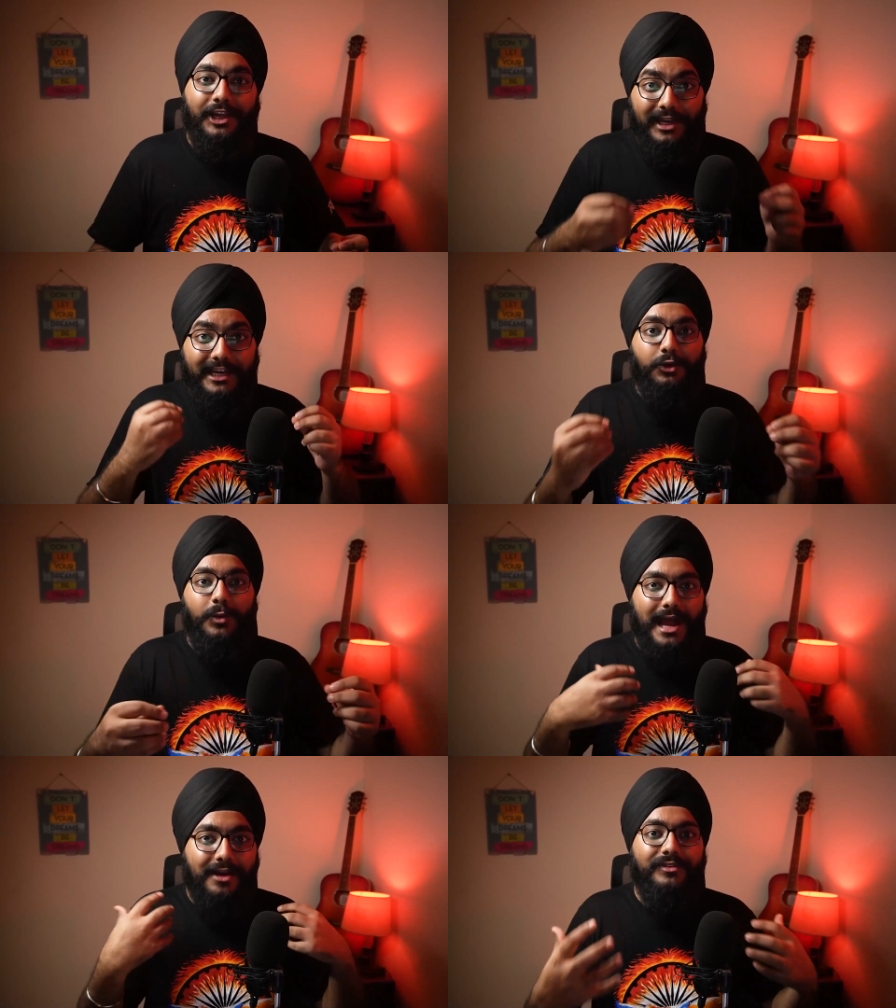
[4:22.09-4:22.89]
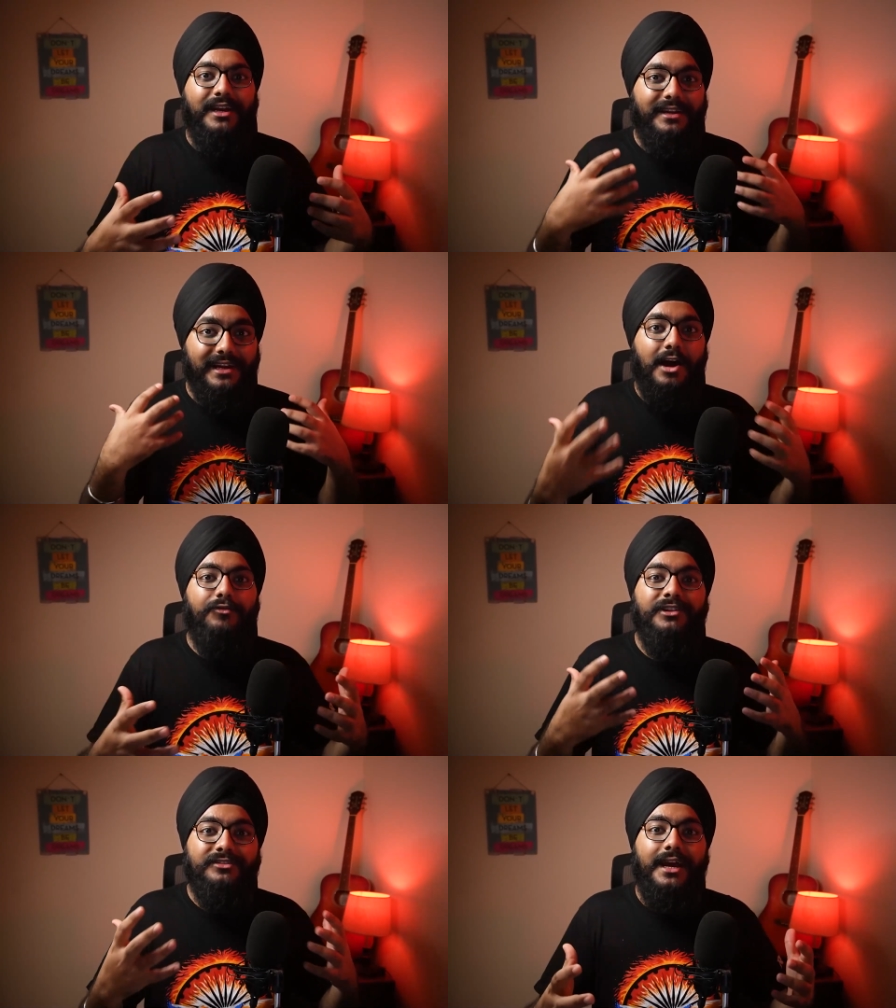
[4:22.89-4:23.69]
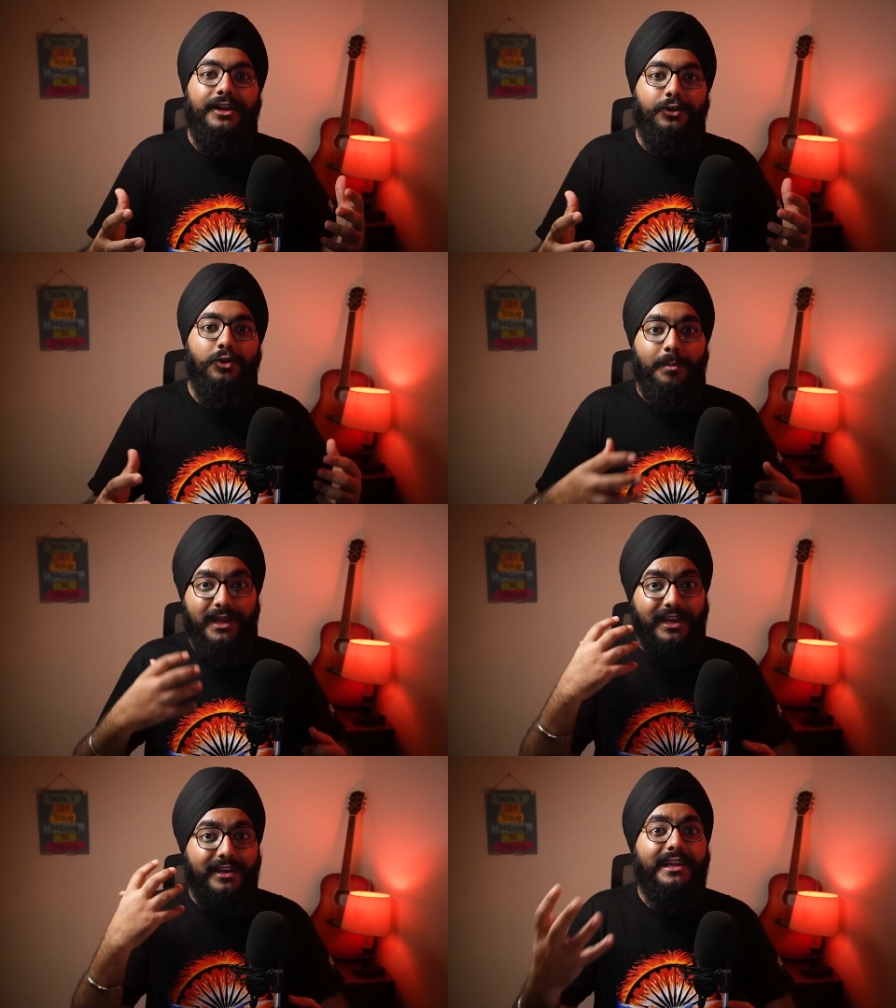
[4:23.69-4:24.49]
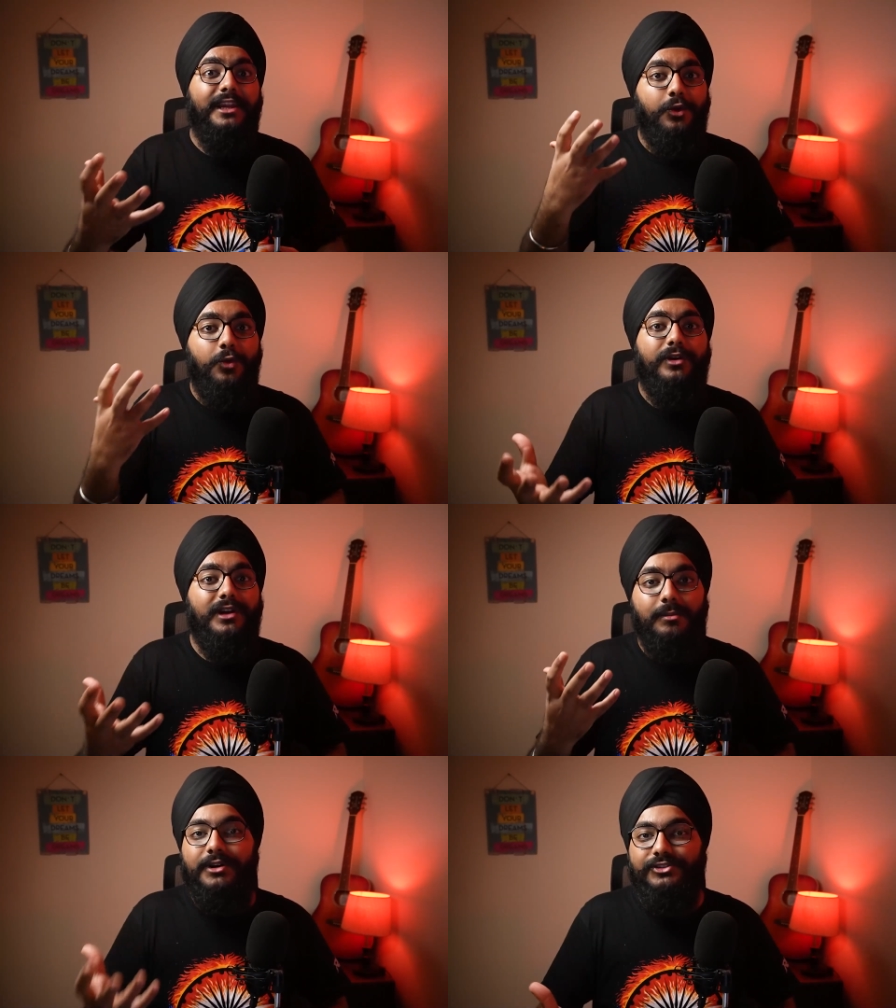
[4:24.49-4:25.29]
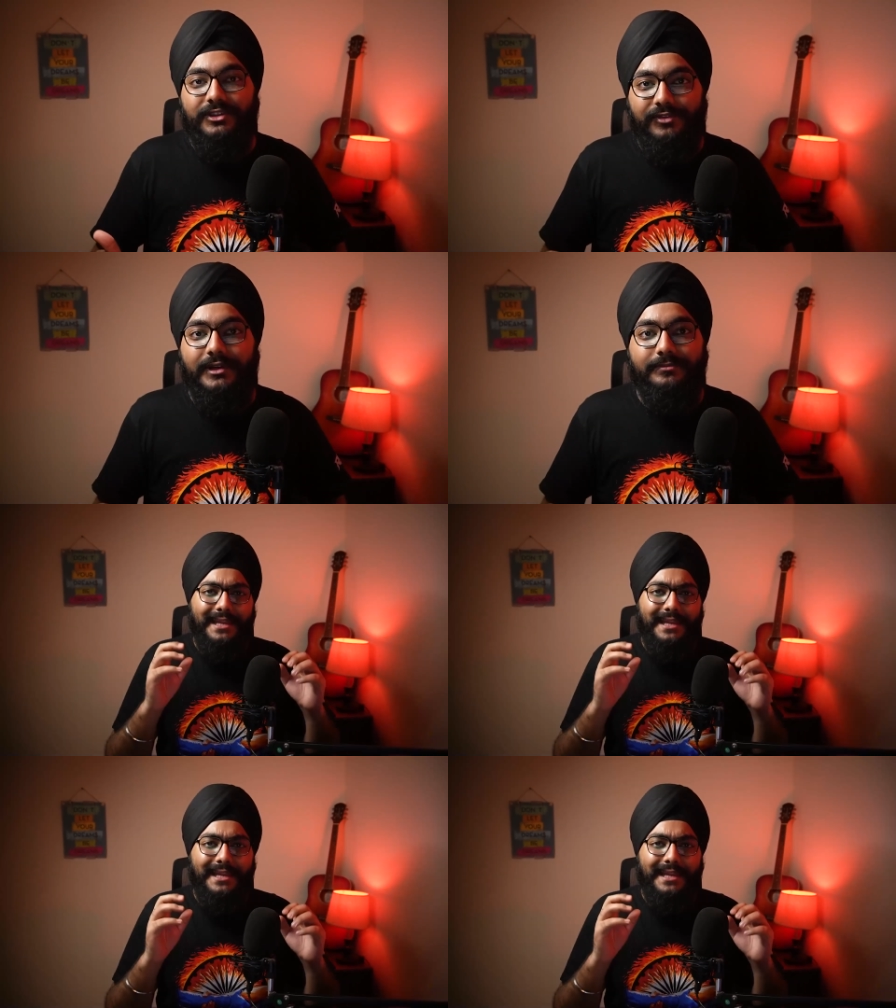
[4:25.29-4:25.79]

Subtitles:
You need to have that craft inside you to make a really good commercial film.